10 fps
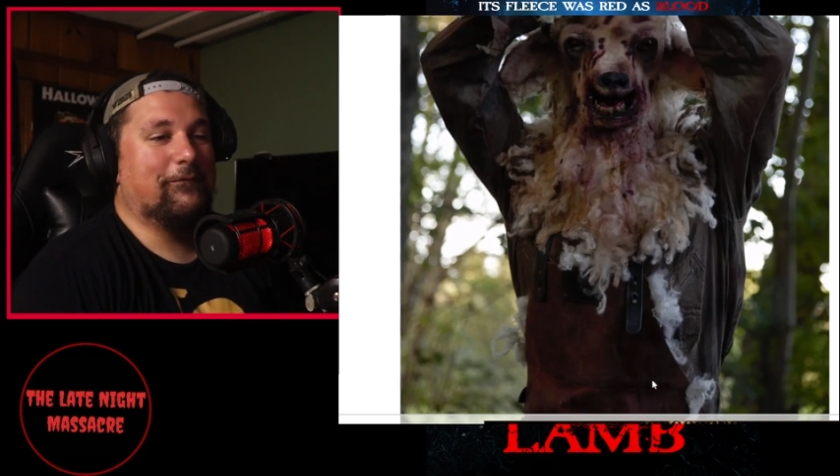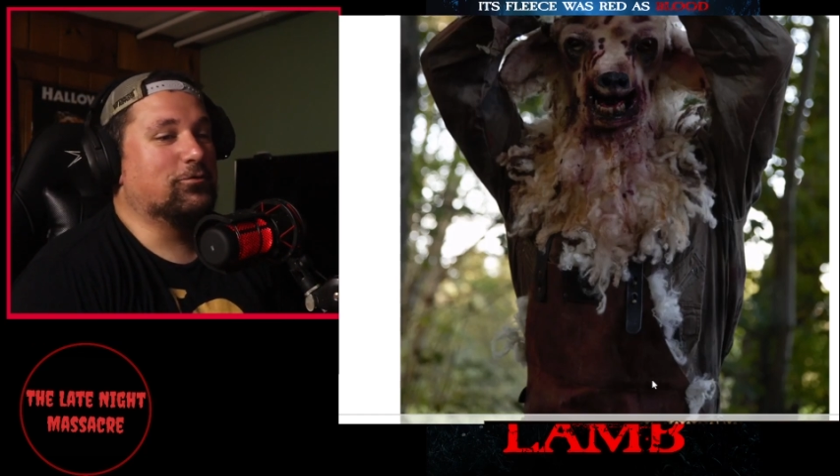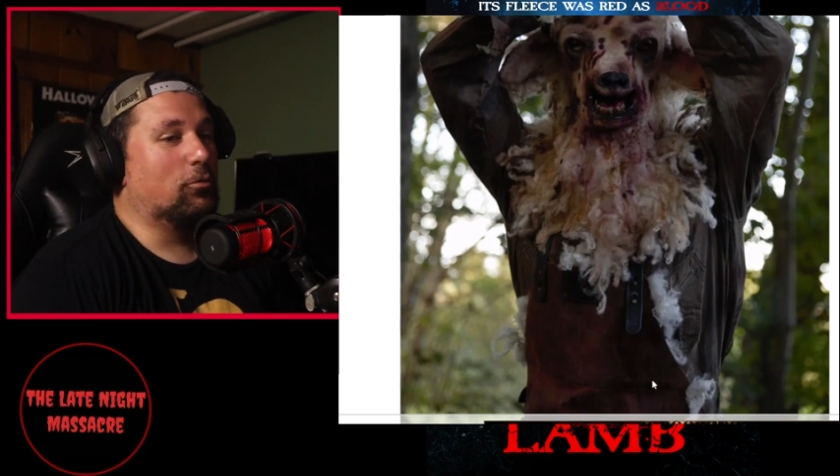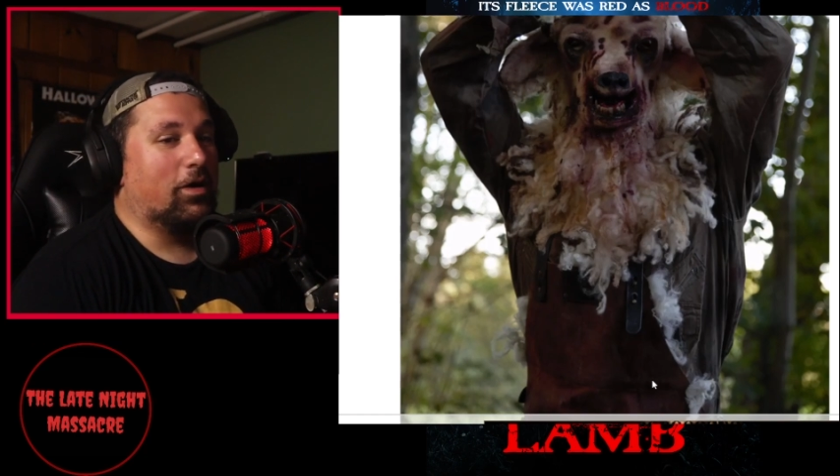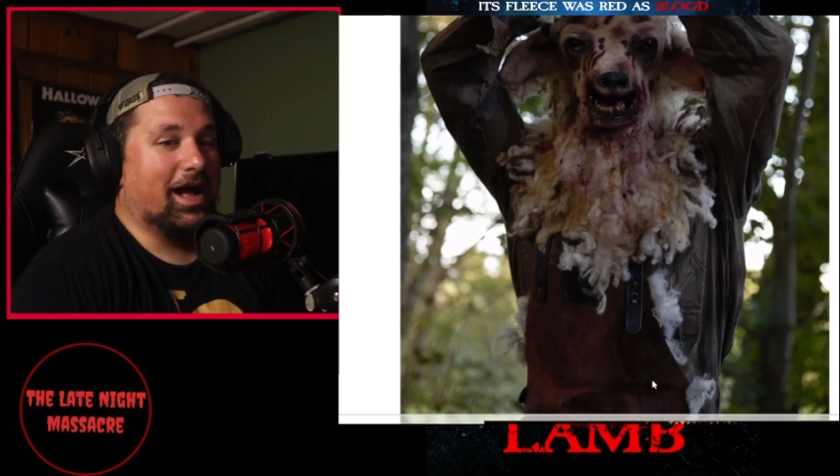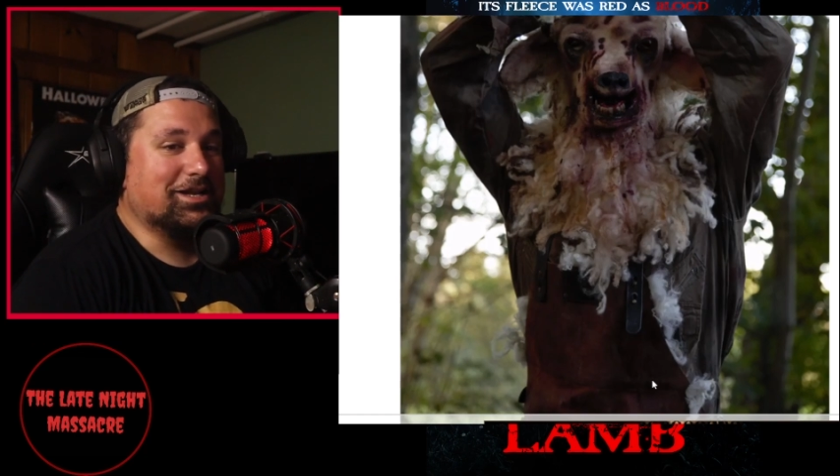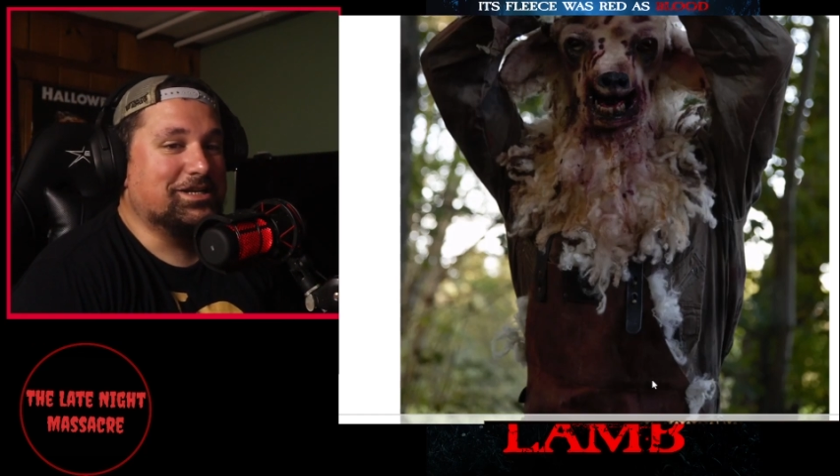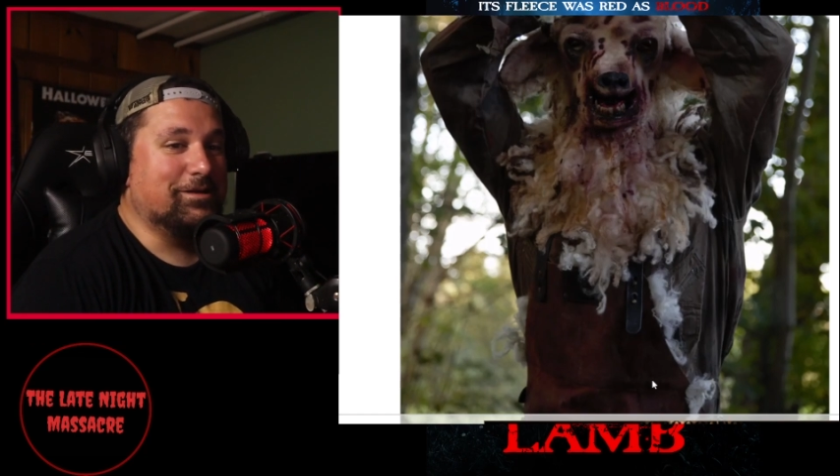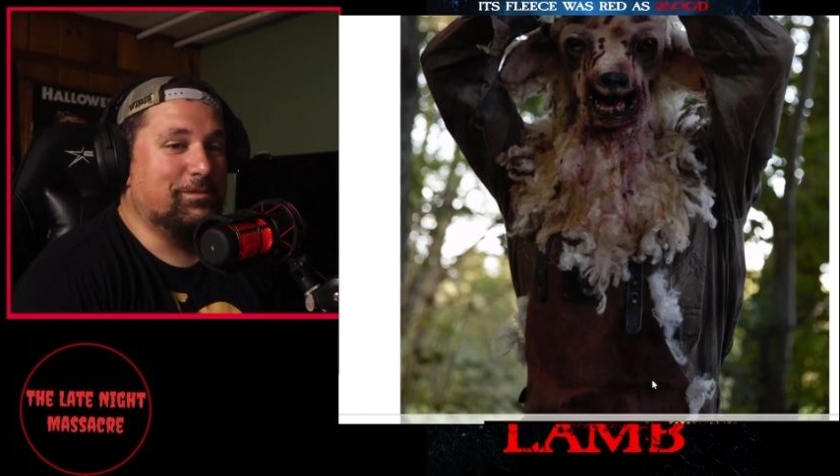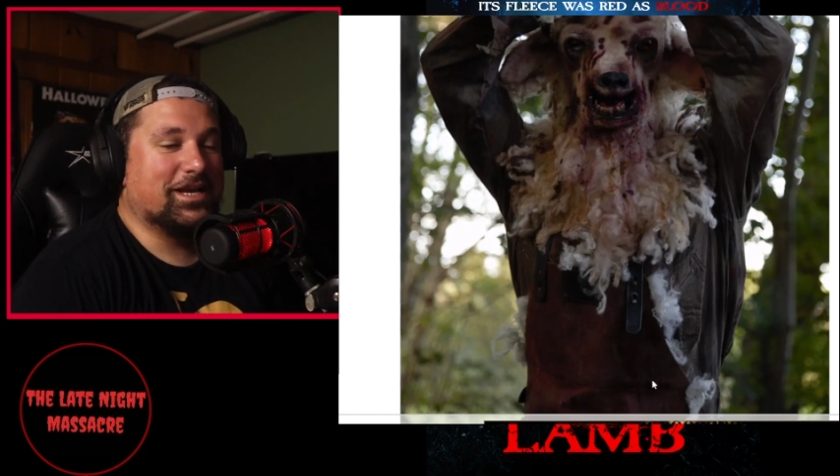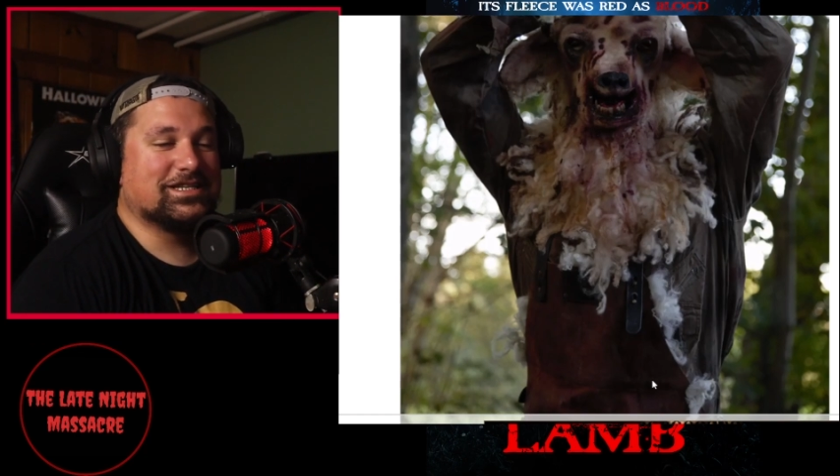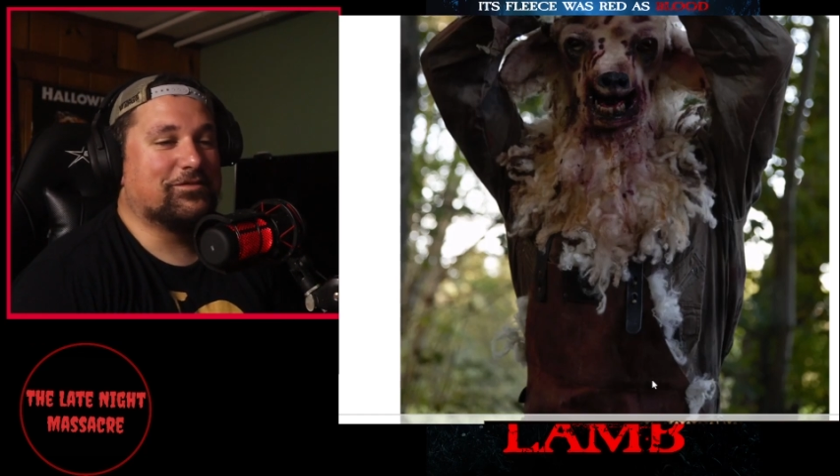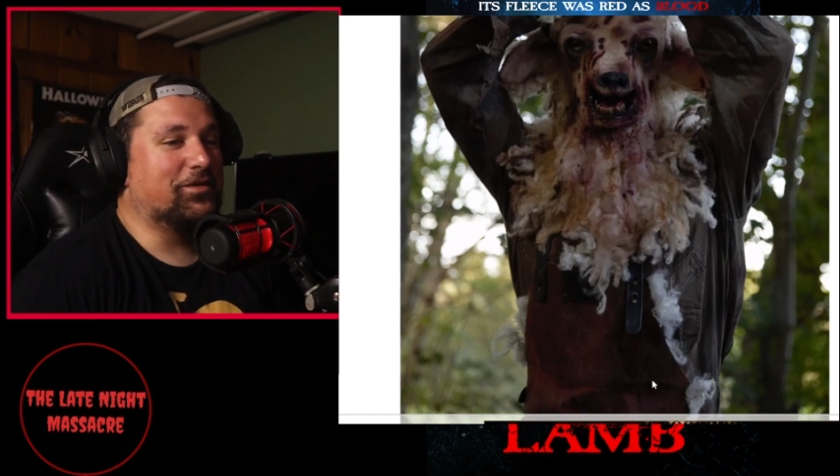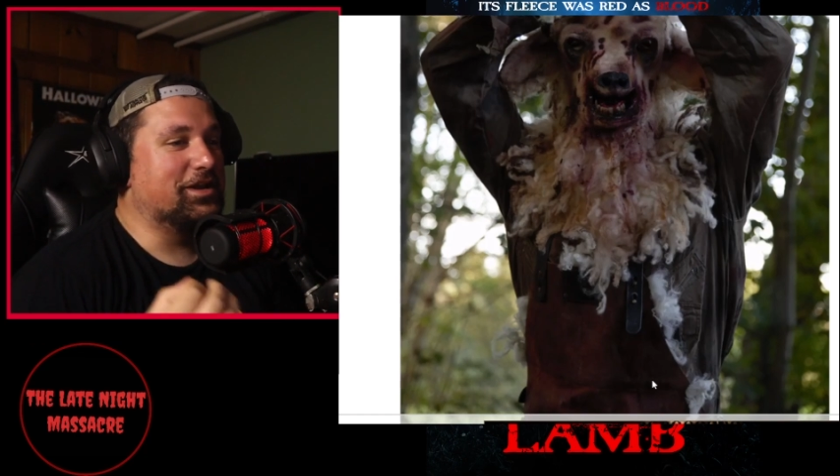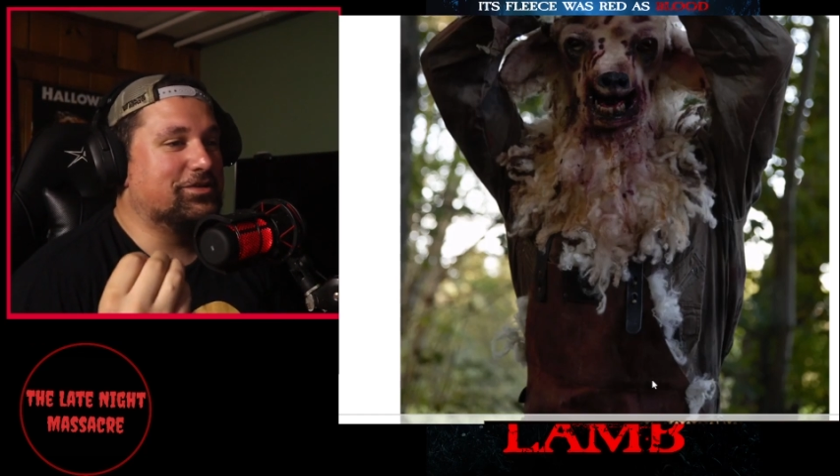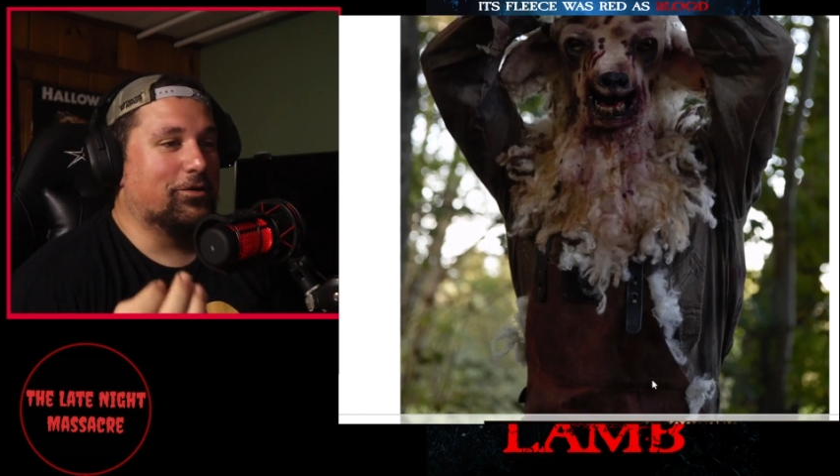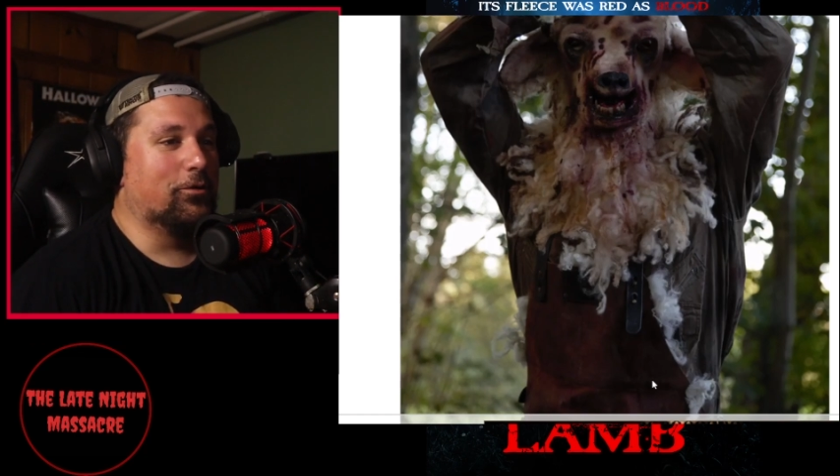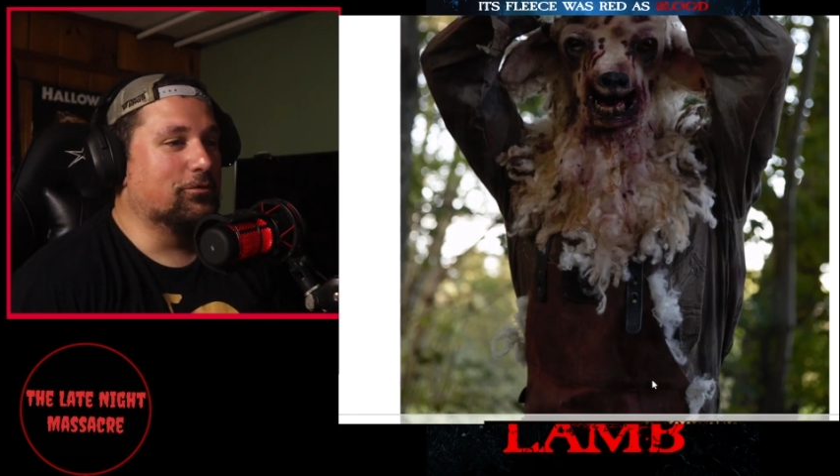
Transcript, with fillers: to watch it because if I don't,